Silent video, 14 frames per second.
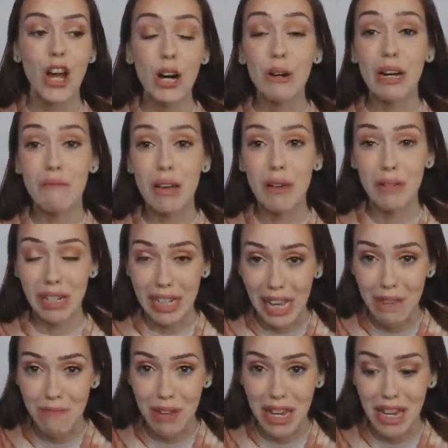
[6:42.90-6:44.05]
no inmate would
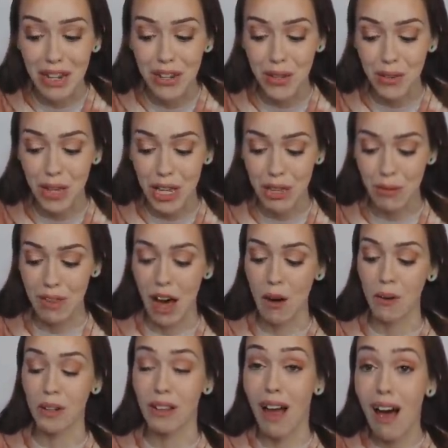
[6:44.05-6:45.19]
let me do this
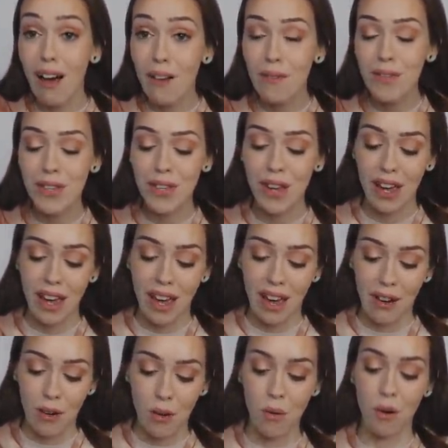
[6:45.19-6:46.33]
without gloves
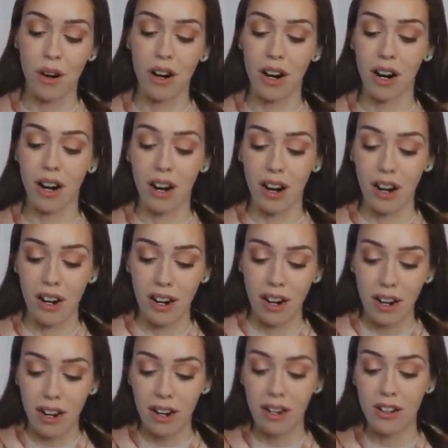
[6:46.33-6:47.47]
or
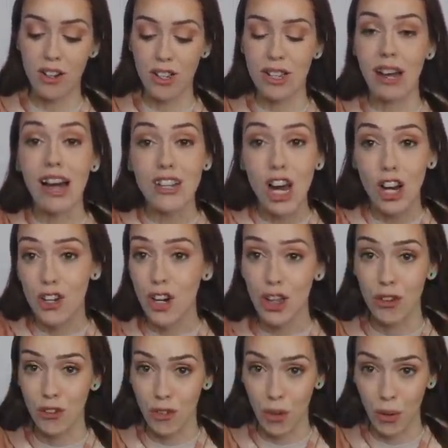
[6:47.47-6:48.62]
just not touching
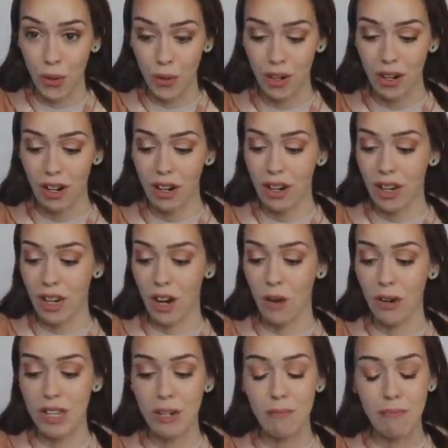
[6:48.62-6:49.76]
the food. You
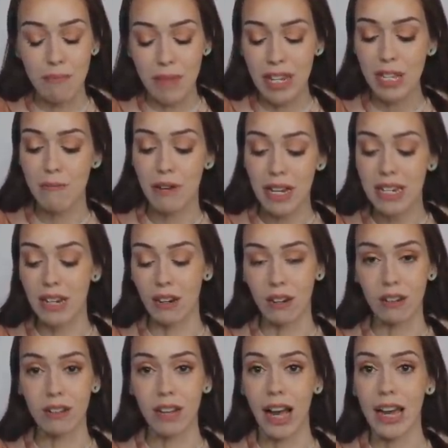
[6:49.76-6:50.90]
know, it's a it's a big
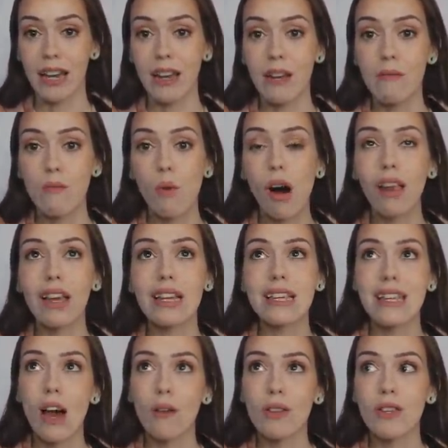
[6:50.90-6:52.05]
deal. And while it
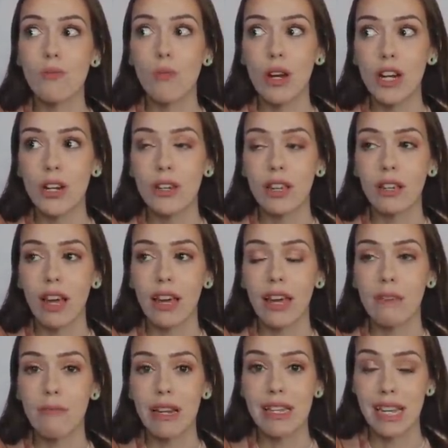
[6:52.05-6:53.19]
sounds weird that like
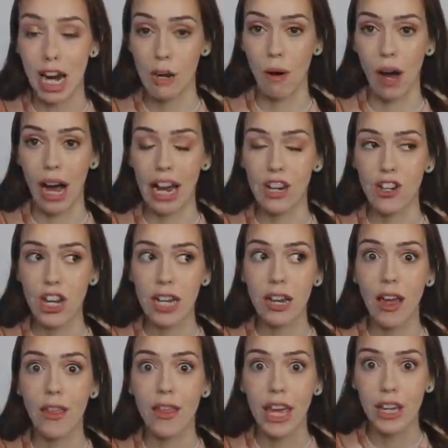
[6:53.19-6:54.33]
inmates care about
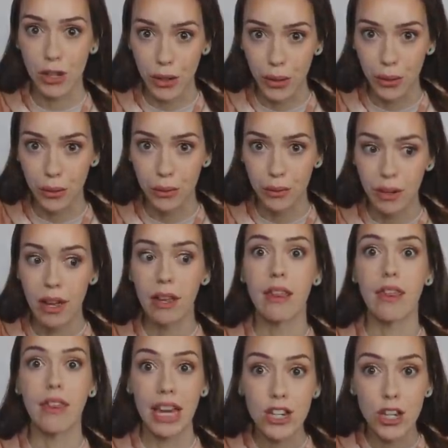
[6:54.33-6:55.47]
hygiene, they do.
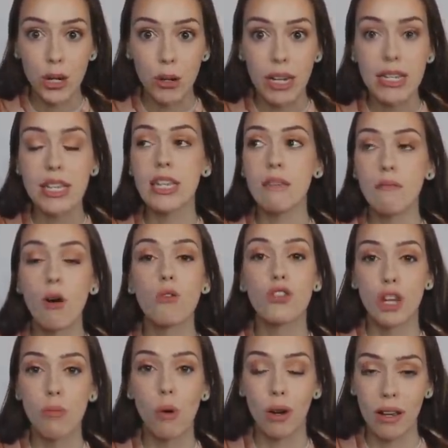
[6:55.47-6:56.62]
They do. It's the
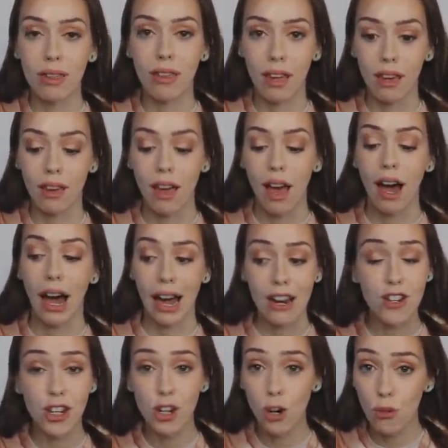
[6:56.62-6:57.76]
most important thing.
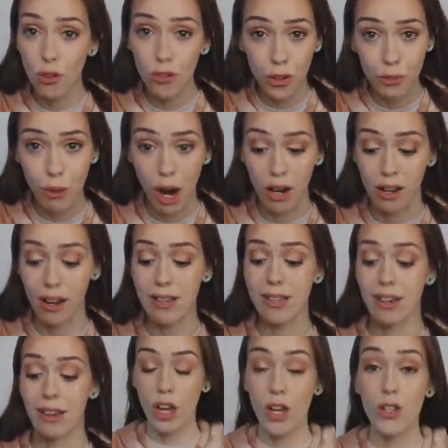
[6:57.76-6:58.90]
Hygiene over food
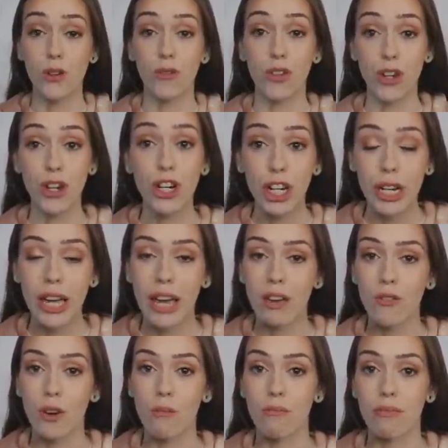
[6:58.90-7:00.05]
products. So if you're cooking
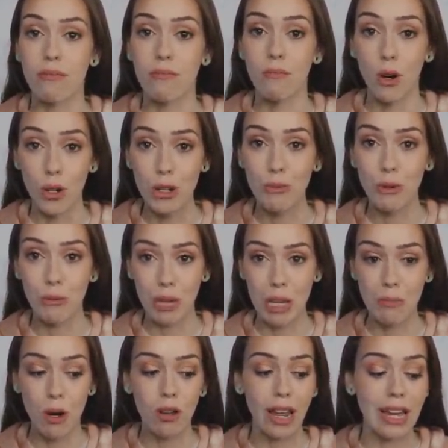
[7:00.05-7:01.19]
for multiple
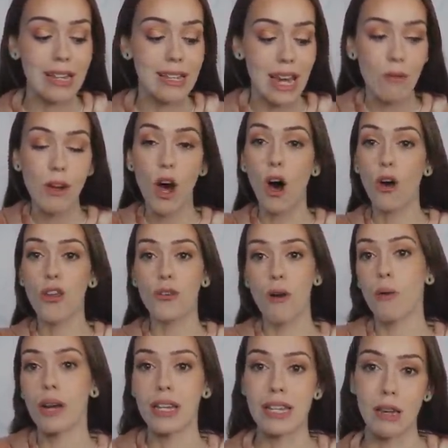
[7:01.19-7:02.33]
people, like say we all
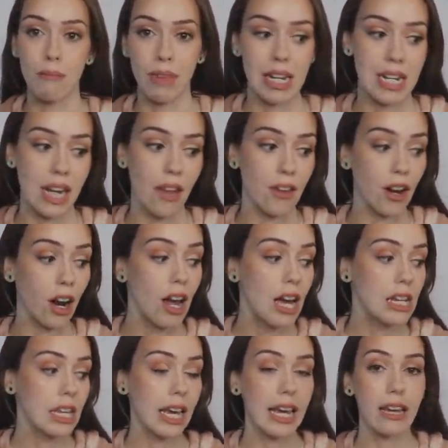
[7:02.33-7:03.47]
throw in something together,
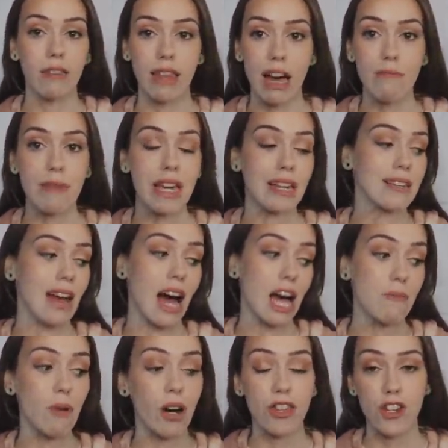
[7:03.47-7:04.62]
like that means
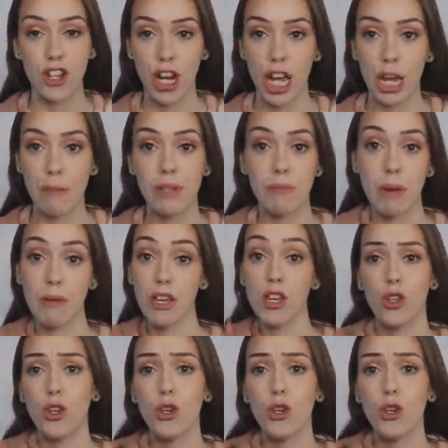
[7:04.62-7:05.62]
I bought the chips, maybe